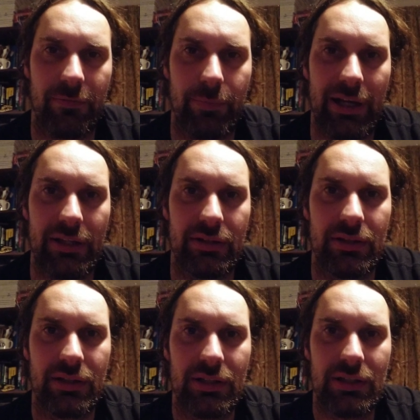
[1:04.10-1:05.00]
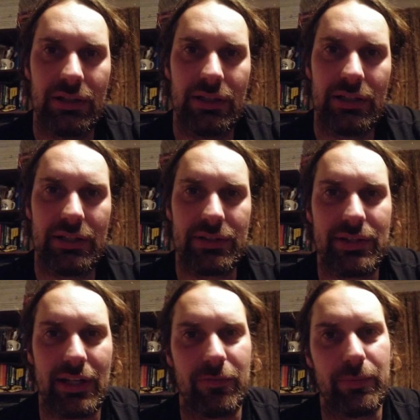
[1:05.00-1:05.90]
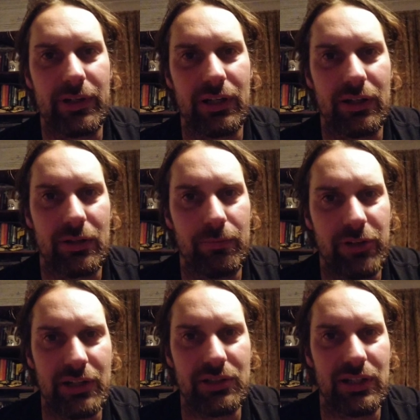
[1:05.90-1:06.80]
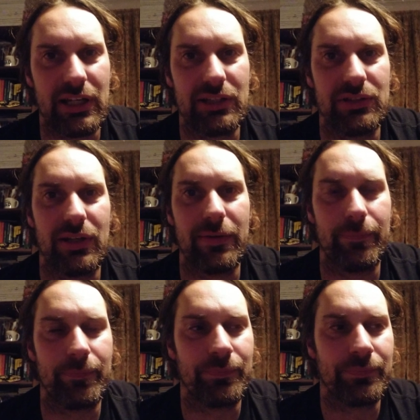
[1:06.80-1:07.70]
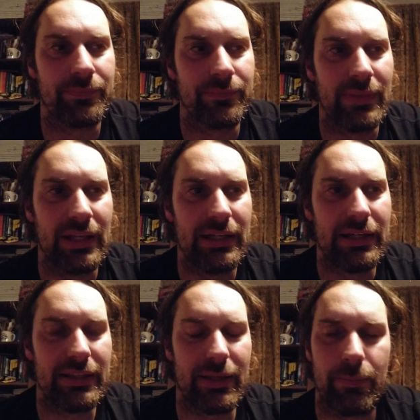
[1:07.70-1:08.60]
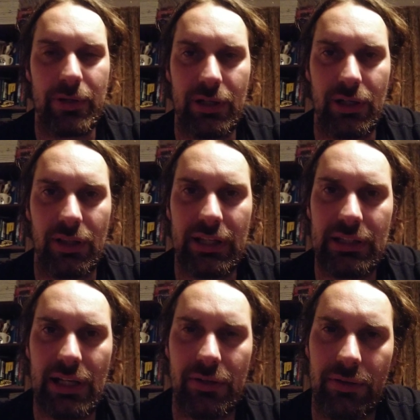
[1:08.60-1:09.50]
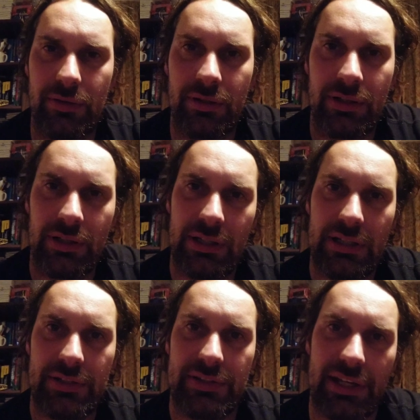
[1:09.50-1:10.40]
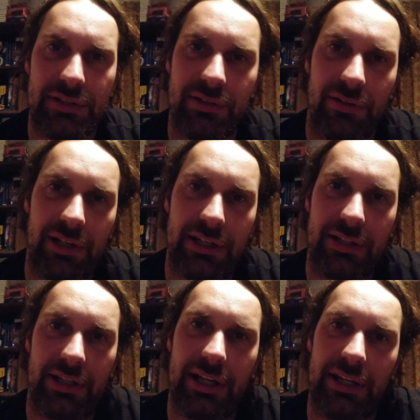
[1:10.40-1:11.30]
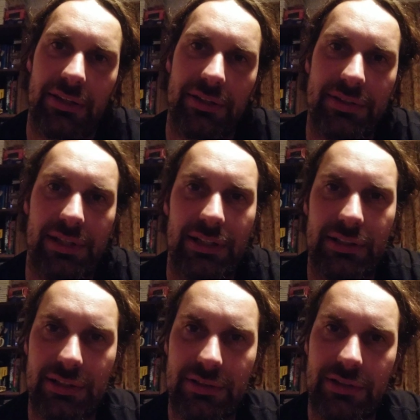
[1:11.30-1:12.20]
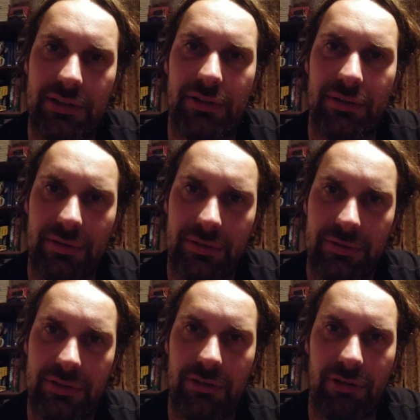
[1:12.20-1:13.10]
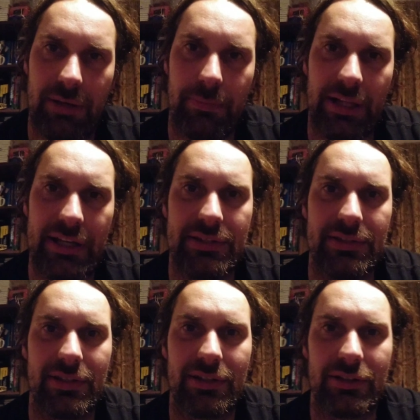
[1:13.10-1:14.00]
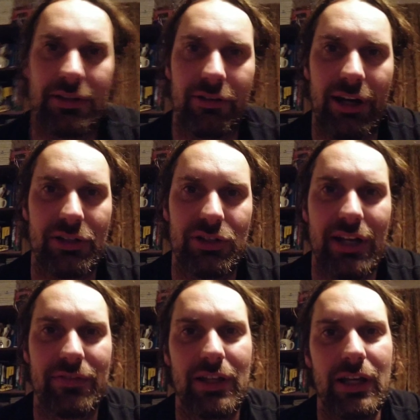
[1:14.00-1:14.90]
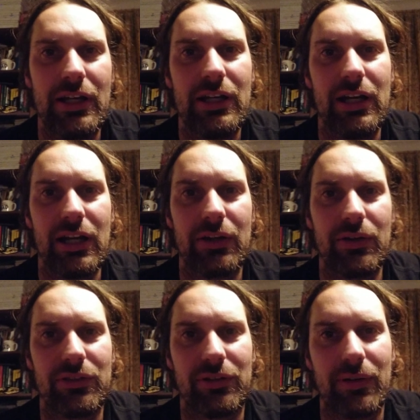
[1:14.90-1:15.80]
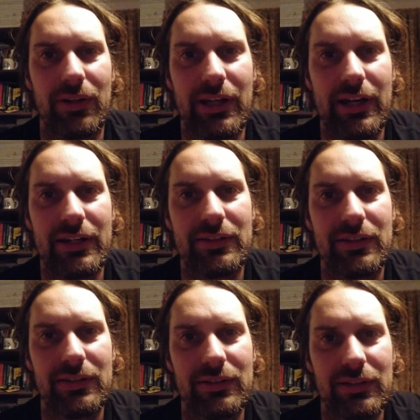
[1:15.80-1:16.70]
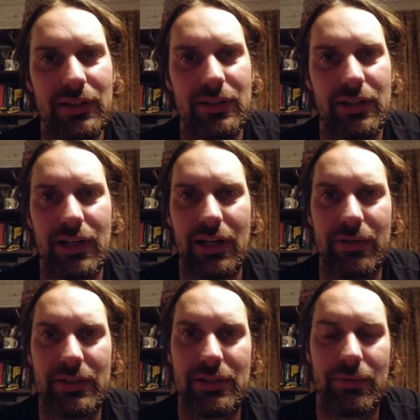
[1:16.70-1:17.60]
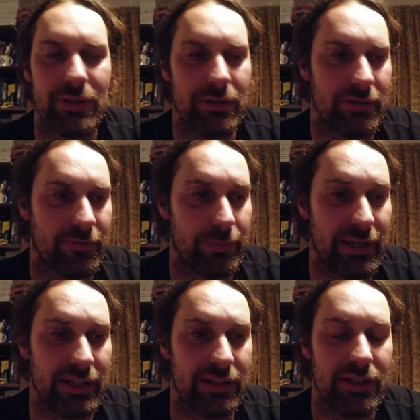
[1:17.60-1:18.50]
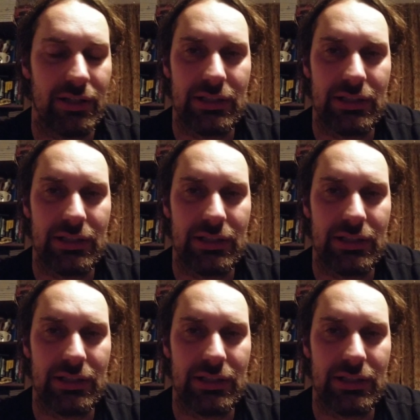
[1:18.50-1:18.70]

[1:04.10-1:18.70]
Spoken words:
have been, instead of putting a compression gauge in and then putting a leak down tester in and getting the cylinder to the right place, turning the crankshaft and going through all that. I thought, how easy would it have been